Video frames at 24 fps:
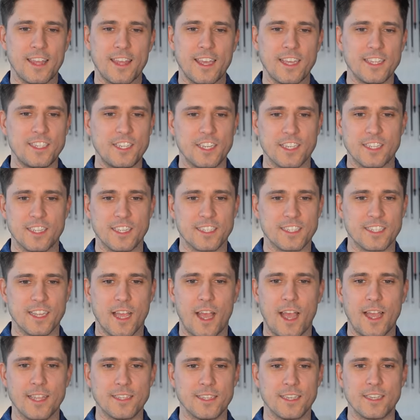think it's just the
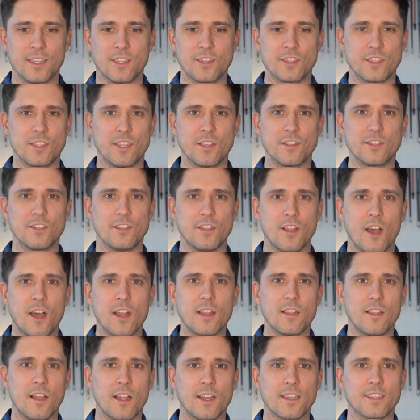size. Like there's, there's not
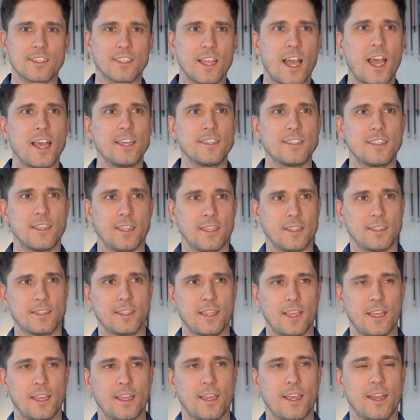a lot of size to this
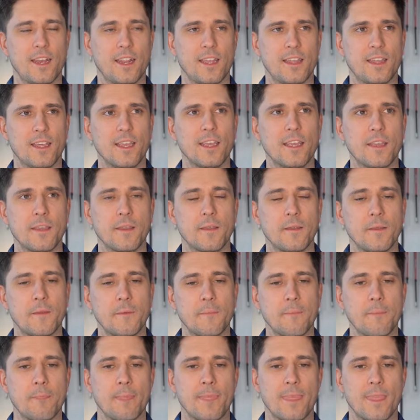thing, and I yeah. think
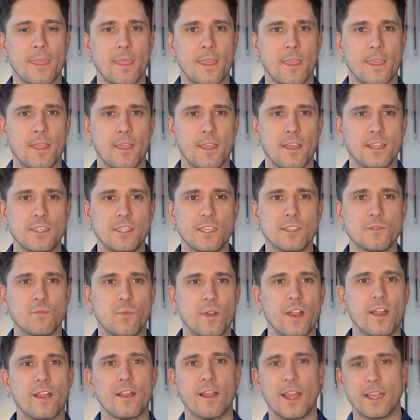this is
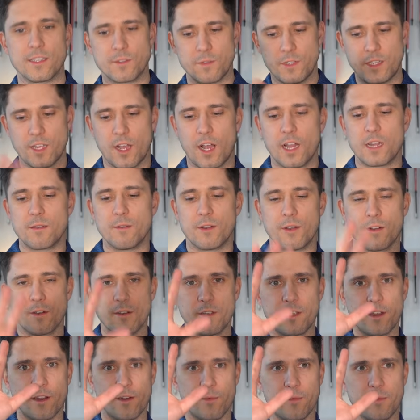where, as we talked about
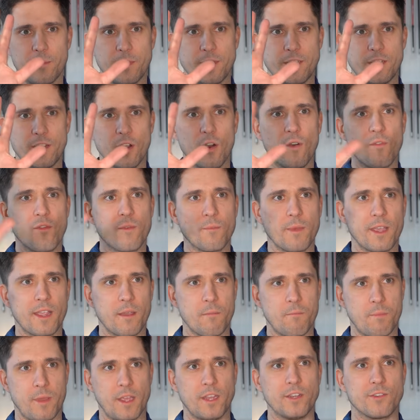earlier, when we go from like a
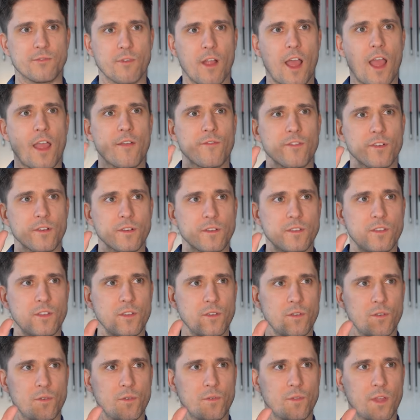big driver
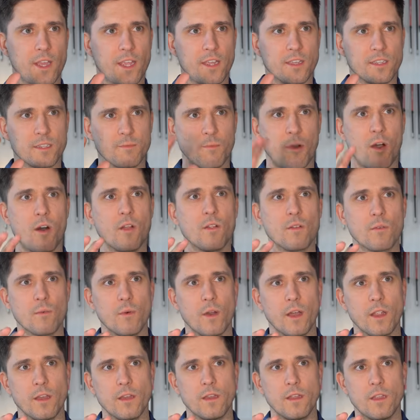to like a smaller
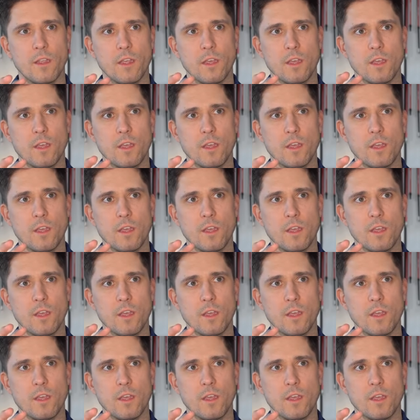one,